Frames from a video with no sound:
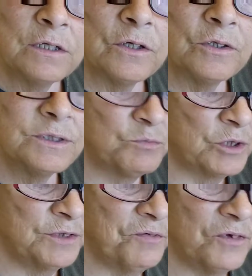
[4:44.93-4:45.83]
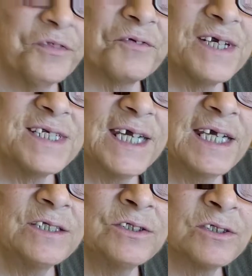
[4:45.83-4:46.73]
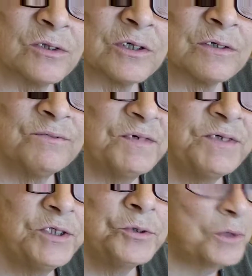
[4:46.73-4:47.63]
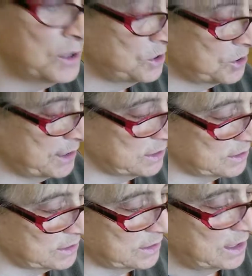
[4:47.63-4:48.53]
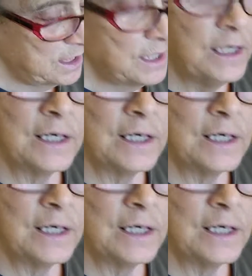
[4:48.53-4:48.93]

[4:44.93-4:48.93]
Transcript: those wonderful 310s or 5200s. You